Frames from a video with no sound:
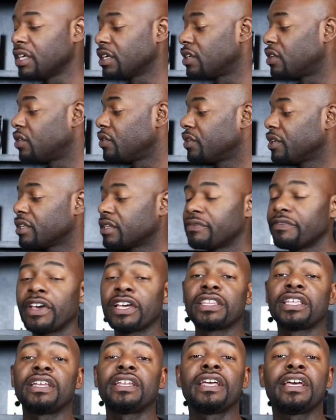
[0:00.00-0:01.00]
including the
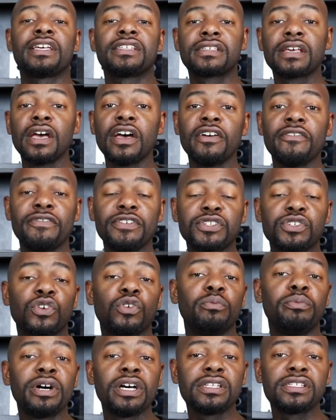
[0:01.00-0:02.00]
fact that it has
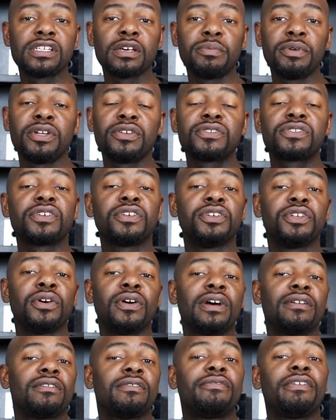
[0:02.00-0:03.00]
physical buttons up here, so you
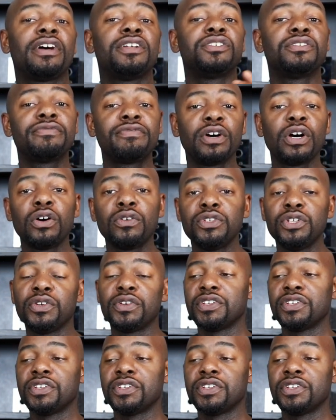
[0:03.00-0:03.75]
don't have to find your phone.